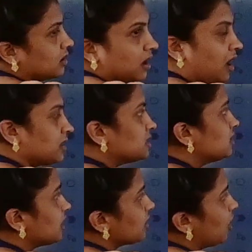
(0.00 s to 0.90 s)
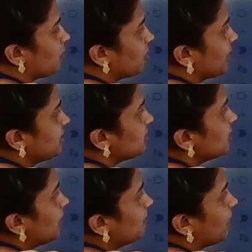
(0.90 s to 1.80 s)
horizontal component
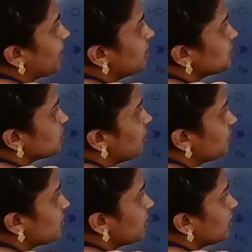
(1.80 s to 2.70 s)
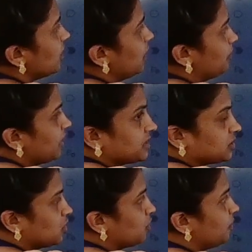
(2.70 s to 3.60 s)
minus of E plus
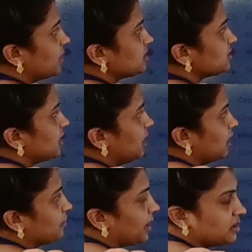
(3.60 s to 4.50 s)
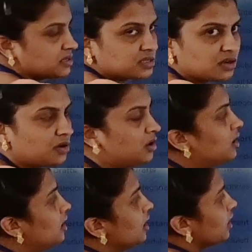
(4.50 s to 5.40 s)
Q plus E minus Q
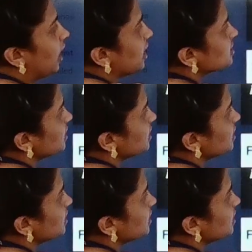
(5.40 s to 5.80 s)
cos